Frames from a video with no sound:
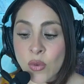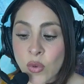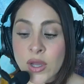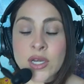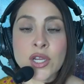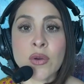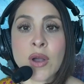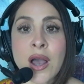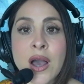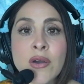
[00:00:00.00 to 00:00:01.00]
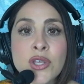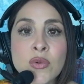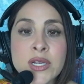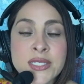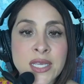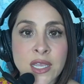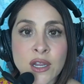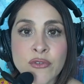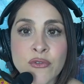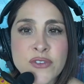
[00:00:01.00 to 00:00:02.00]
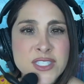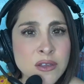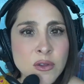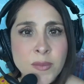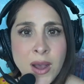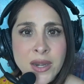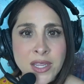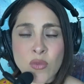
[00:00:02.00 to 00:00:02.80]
how you want to take care of your physical body,